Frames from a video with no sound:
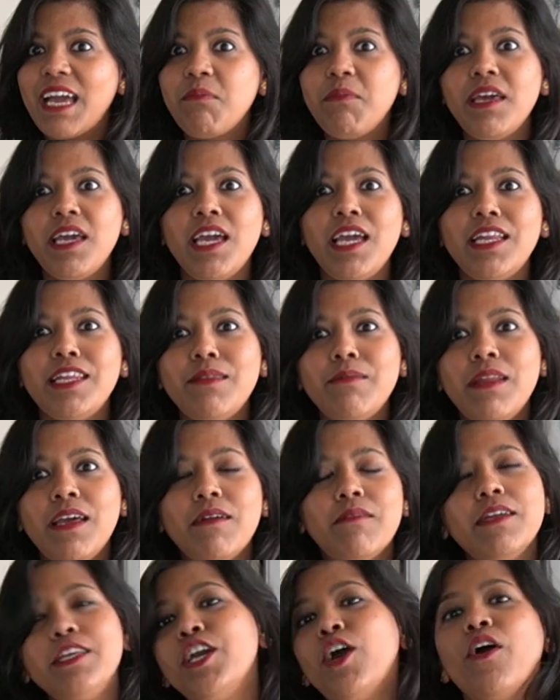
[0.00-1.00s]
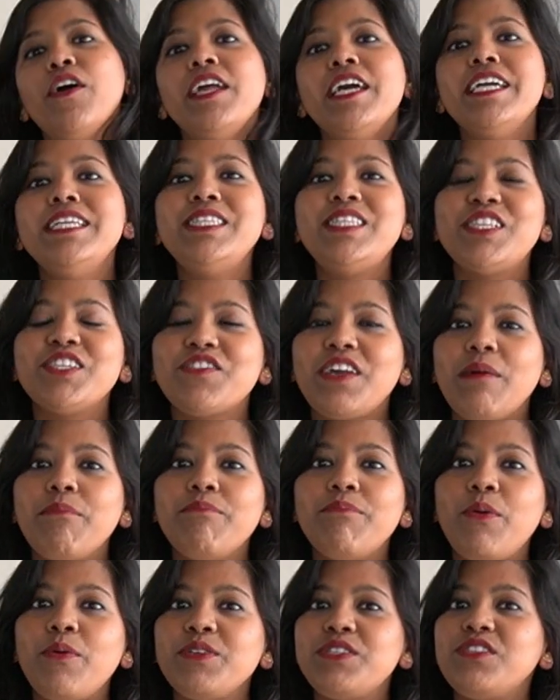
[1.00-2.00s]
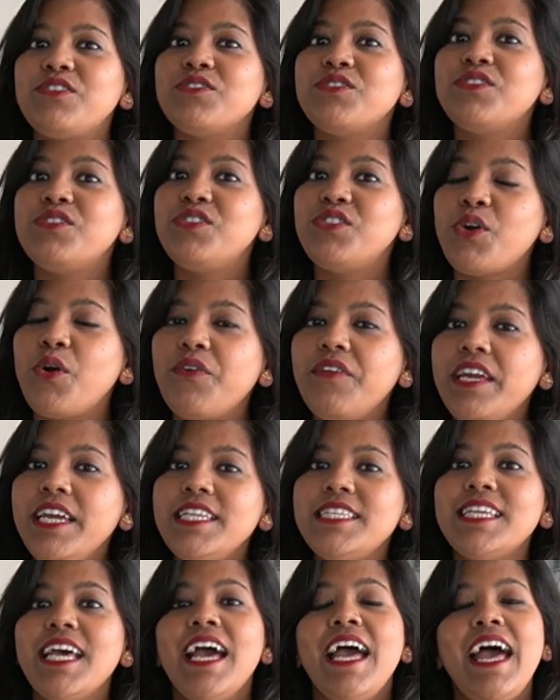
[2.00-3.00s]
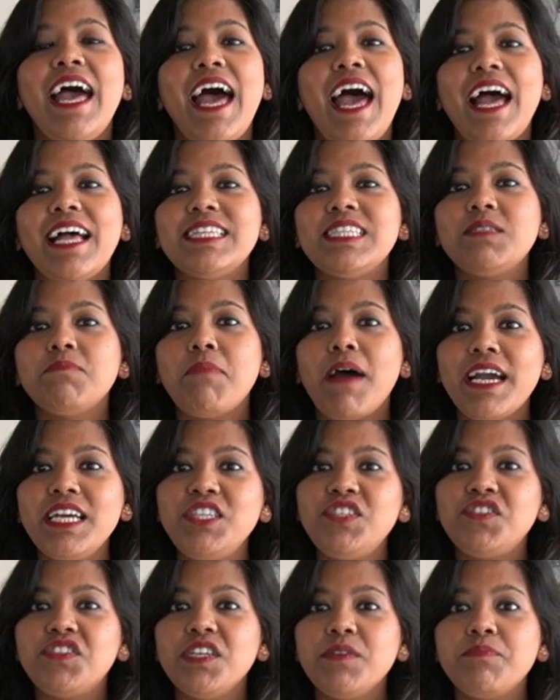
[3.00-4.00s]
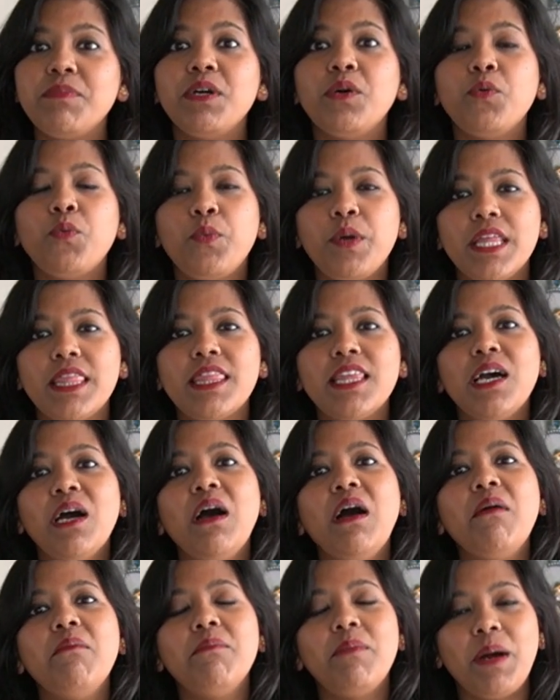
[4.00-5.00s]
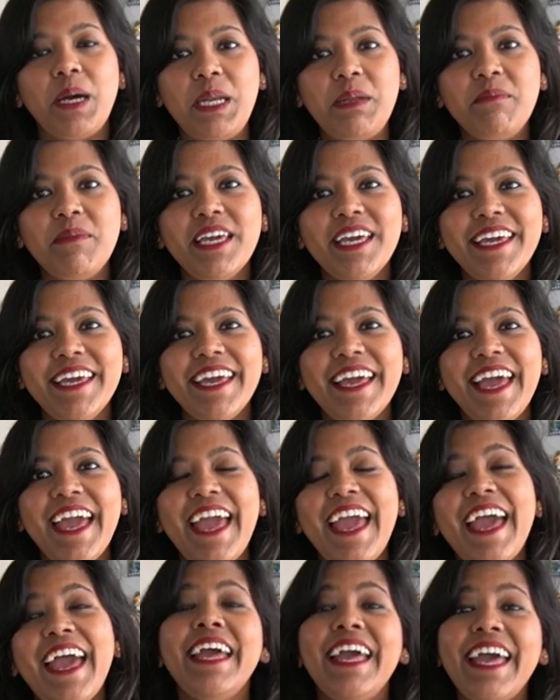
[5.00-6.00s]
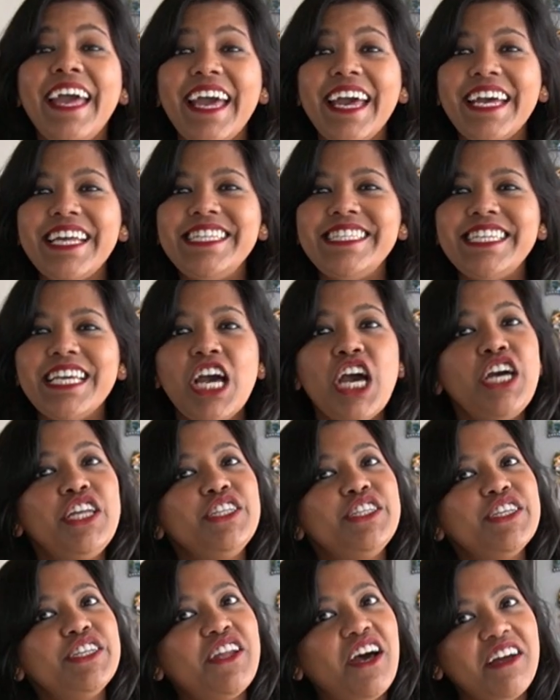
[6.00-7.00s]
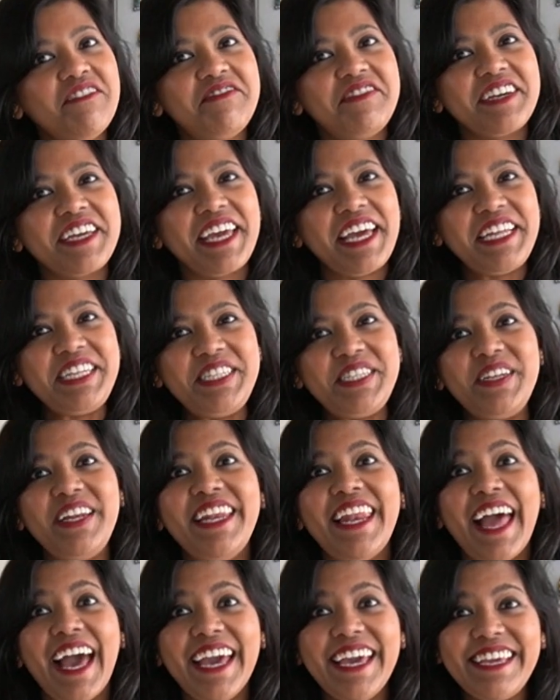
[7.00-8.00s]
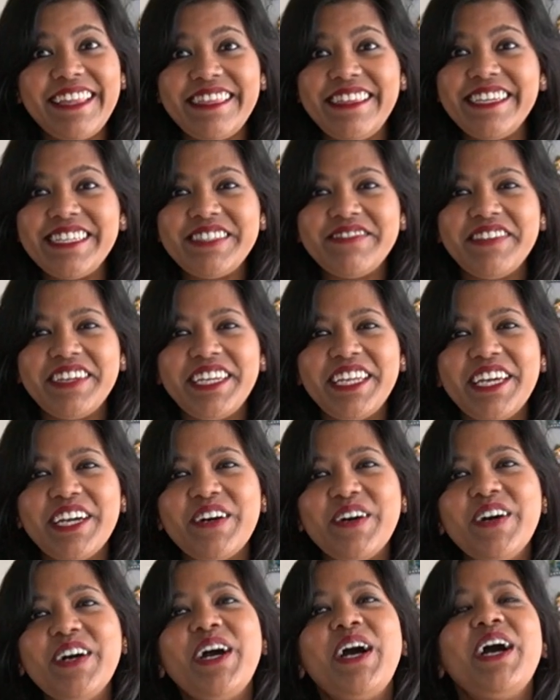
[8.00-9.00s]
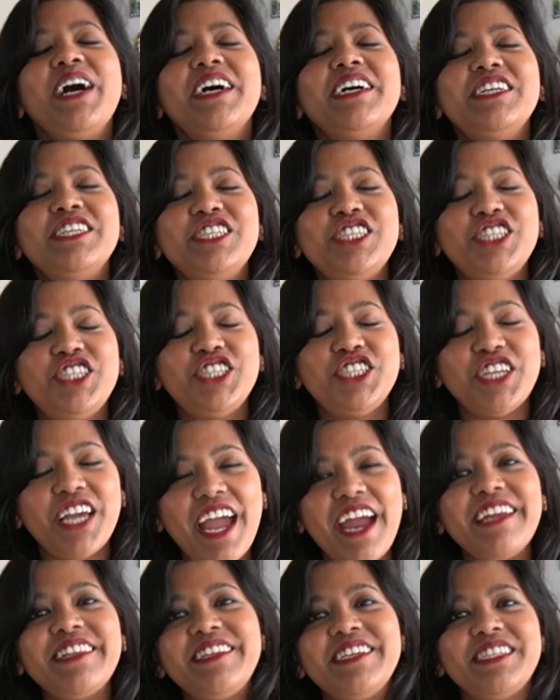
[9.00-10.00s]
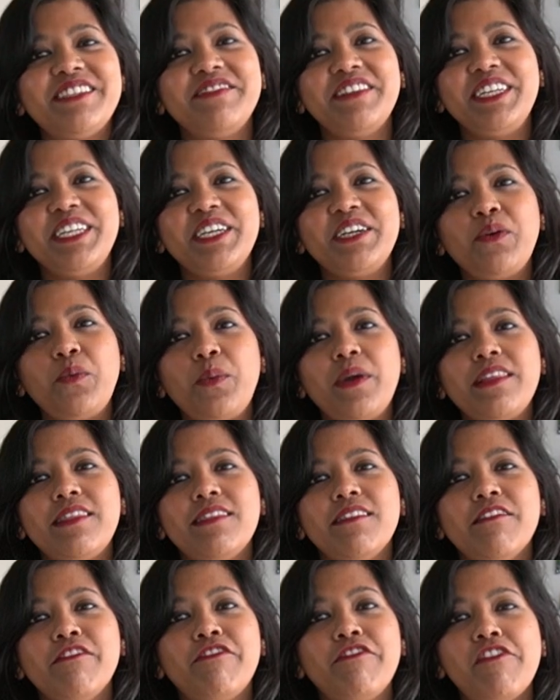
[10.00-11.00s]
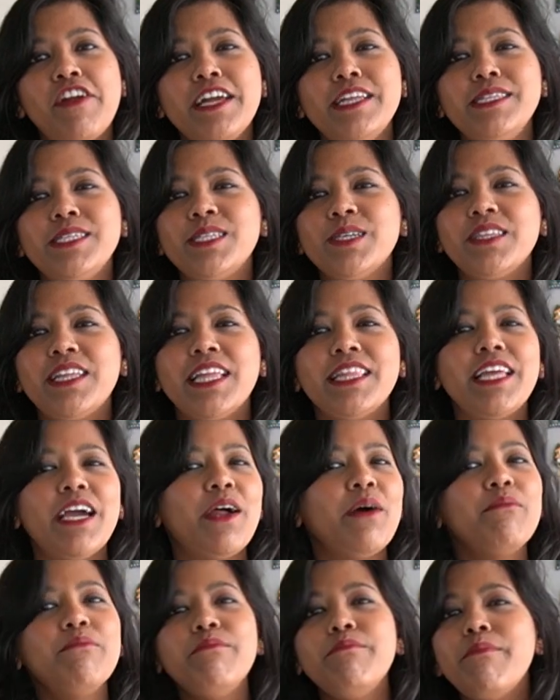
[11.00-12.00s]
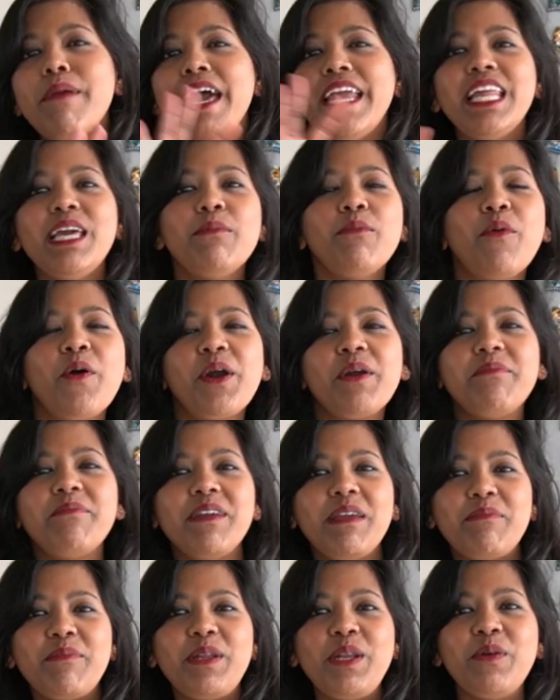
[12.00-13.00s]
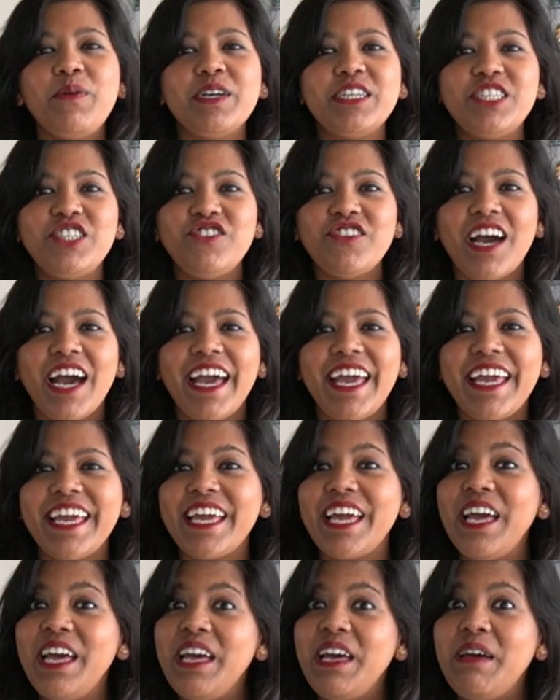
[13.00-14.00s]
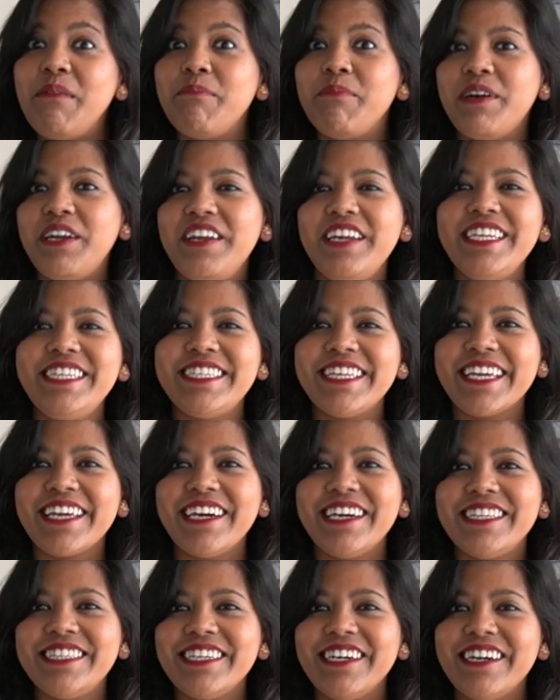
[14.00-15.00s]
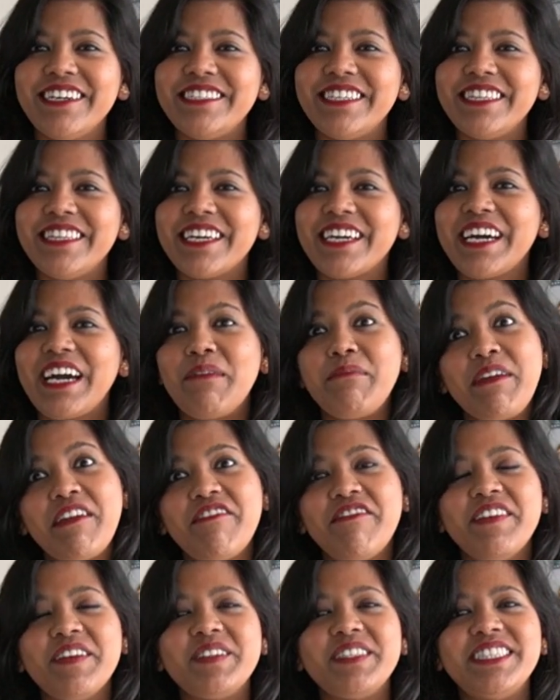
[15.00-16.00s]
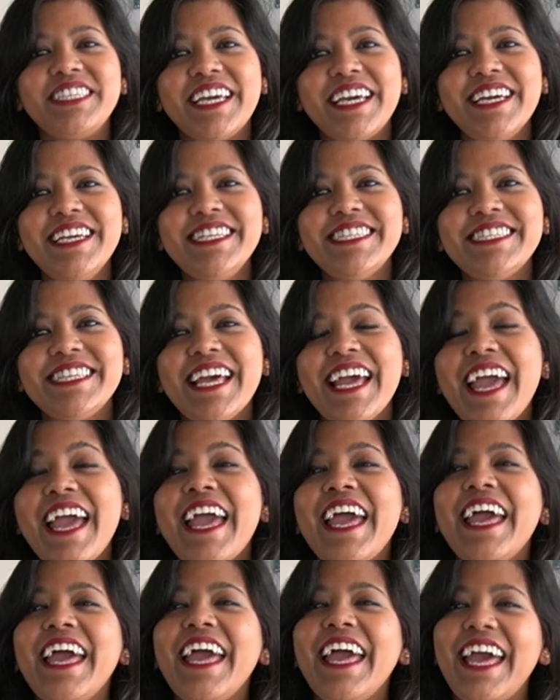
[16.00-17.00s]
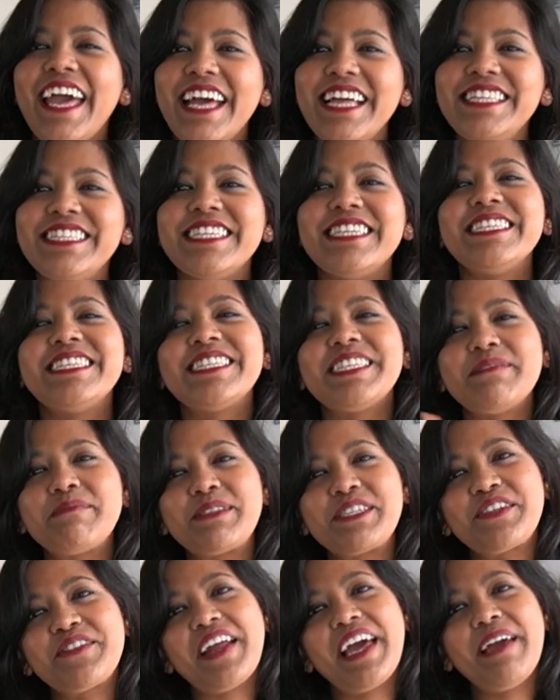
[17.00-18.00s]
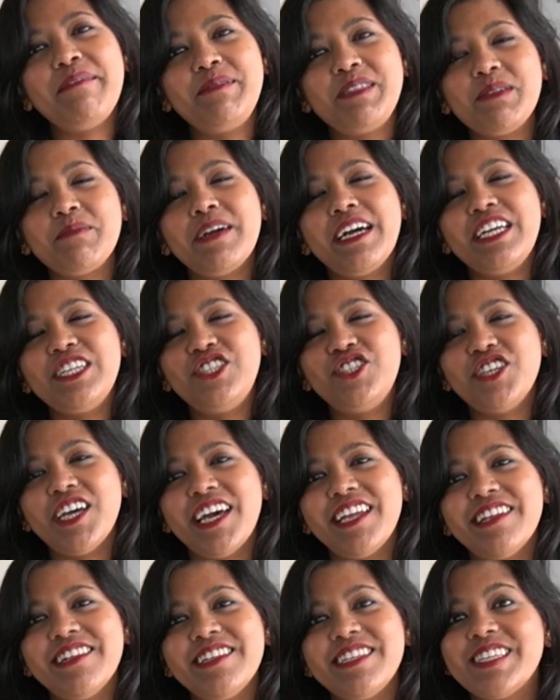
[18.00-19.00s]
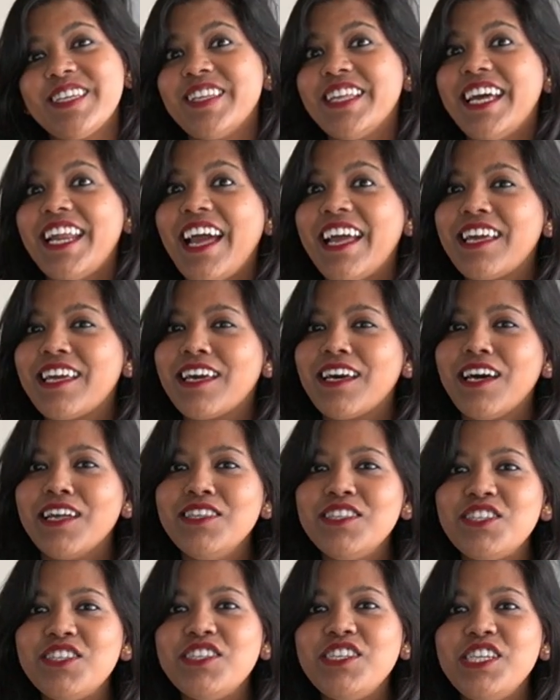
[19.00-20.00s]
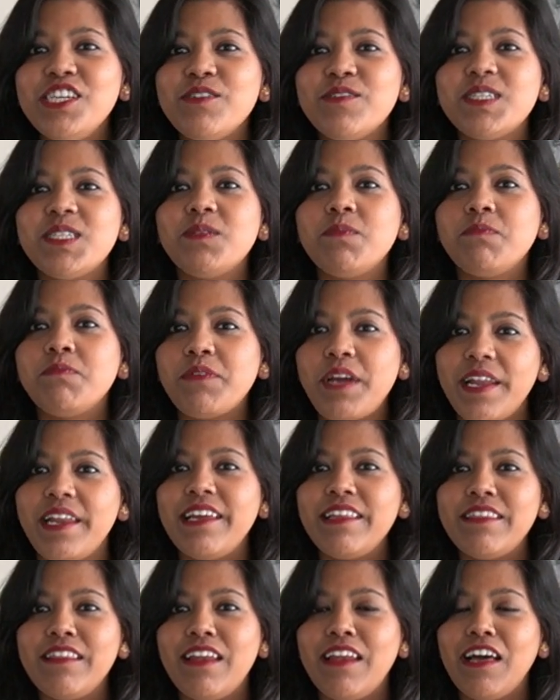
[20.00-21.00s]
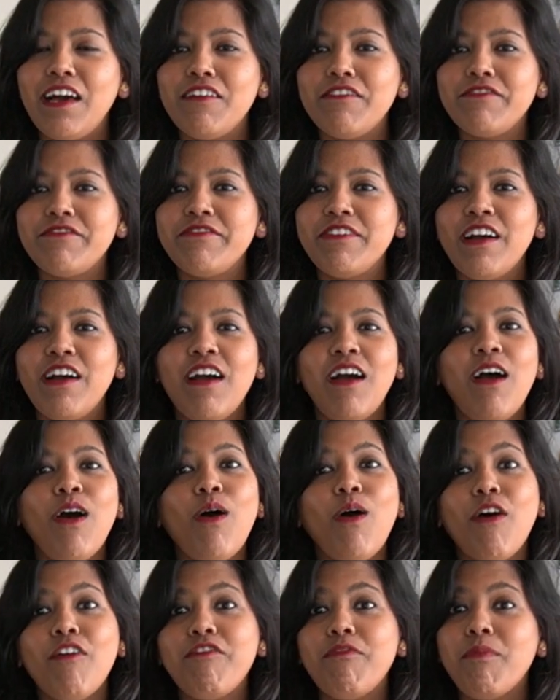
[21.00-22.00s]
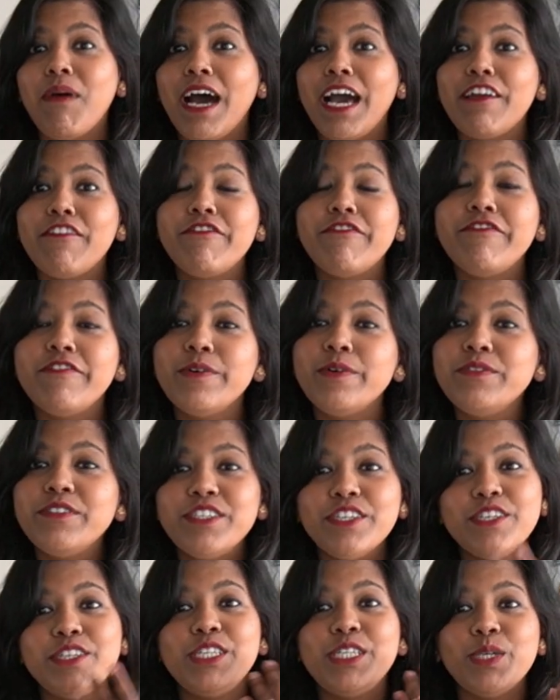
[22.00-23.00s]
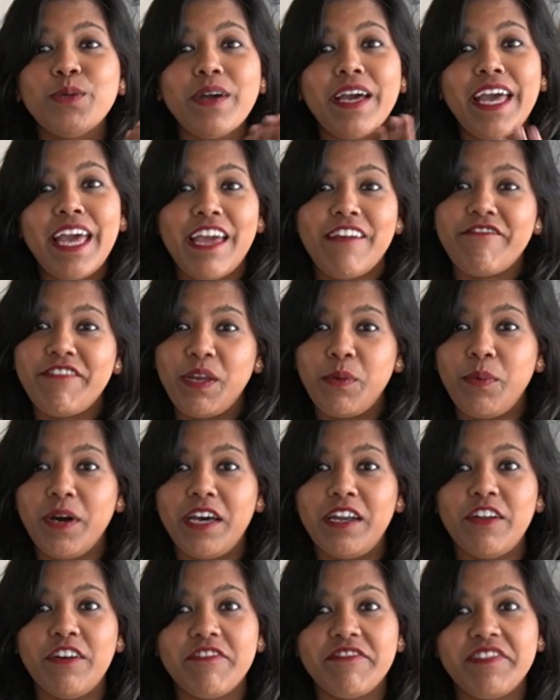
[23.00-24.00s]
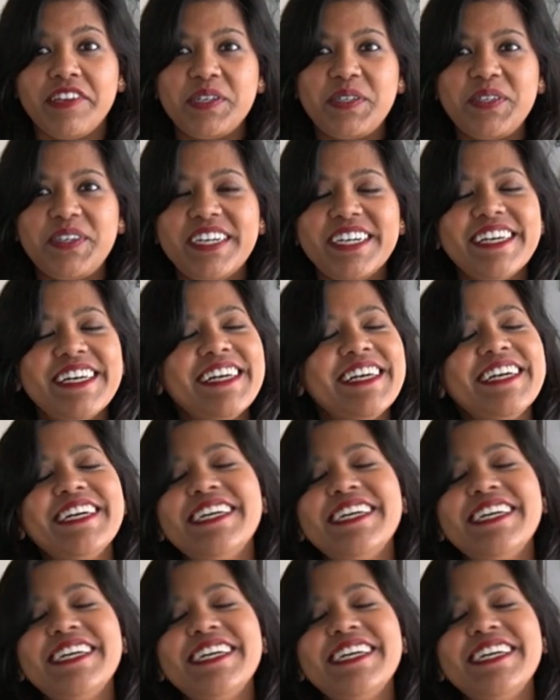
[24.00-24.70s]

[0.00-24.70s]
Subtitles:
tag me in your Instagram post or stories at SpiceTripWithPaulami. And do not forget to like this video, share this video with friends so that there are many more people who are trying Paneer Tikka Tart in the coming few days. And subscribe to my channel so that I continue spreading the love of my food to every one of you.